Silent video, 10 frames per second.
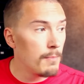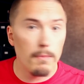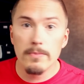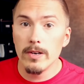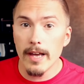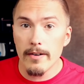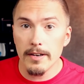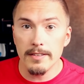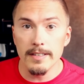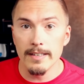
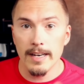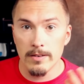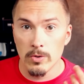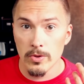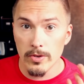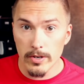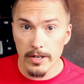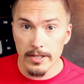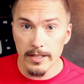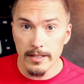popularity and
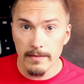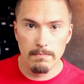authority.